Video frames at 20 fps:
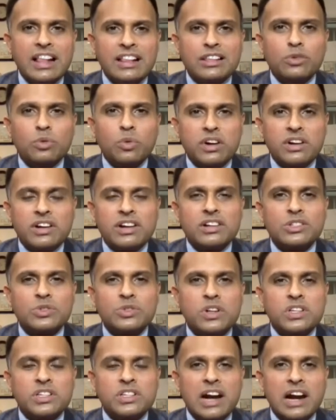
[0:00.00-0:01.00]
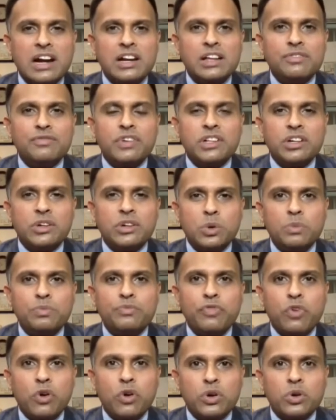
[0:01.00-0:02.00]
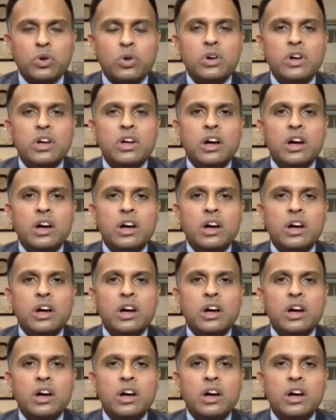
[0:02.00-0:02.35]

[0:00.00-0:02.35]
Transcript: workers who were standing for the group photo